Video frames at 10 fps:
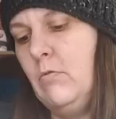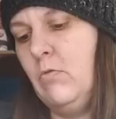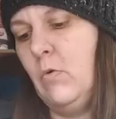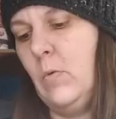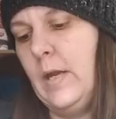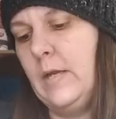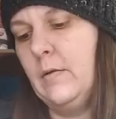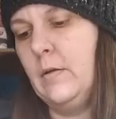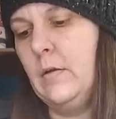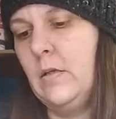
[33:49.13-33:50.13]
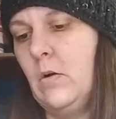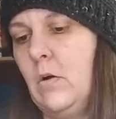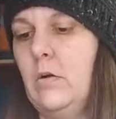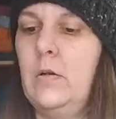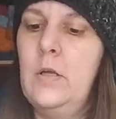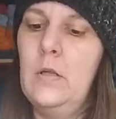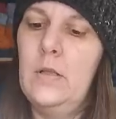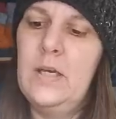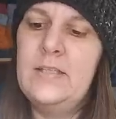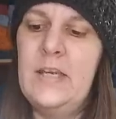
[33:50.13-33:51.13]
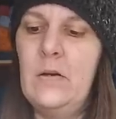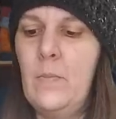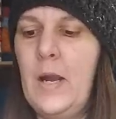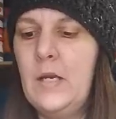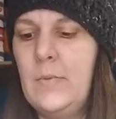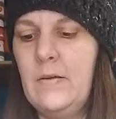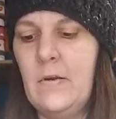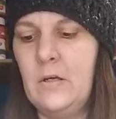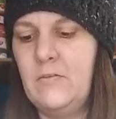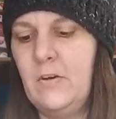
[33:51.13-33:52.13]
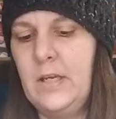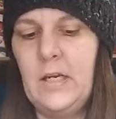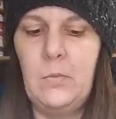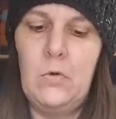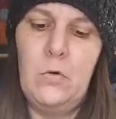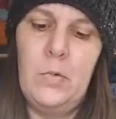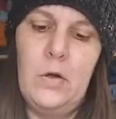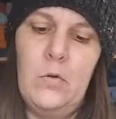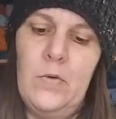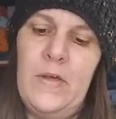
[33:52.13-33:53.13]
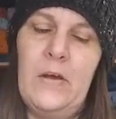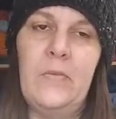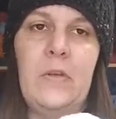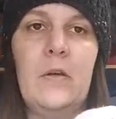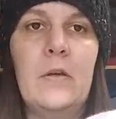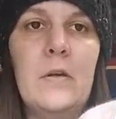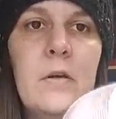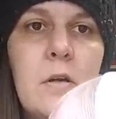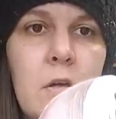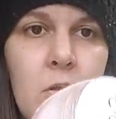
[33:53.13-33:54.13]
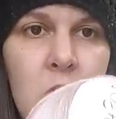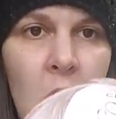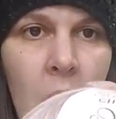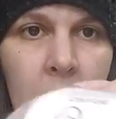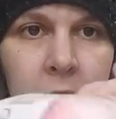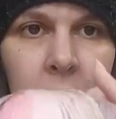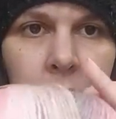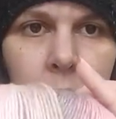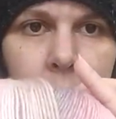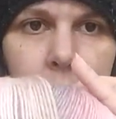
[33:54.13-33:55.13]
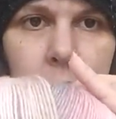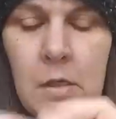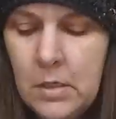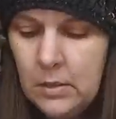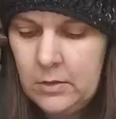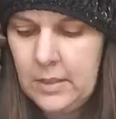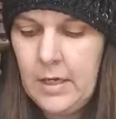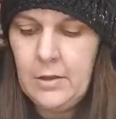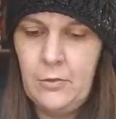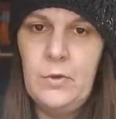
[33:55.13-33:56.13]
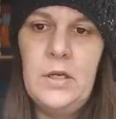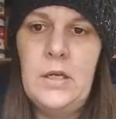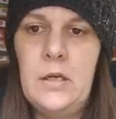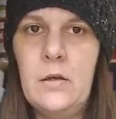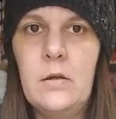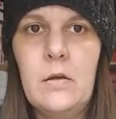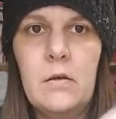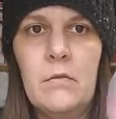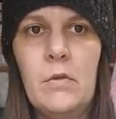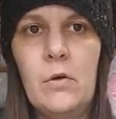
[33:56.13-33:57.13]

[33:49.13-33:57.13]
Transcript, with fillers: four weight yarn. Like I said, it reminded me of Unforgettable, but without the shine to it. So I got three of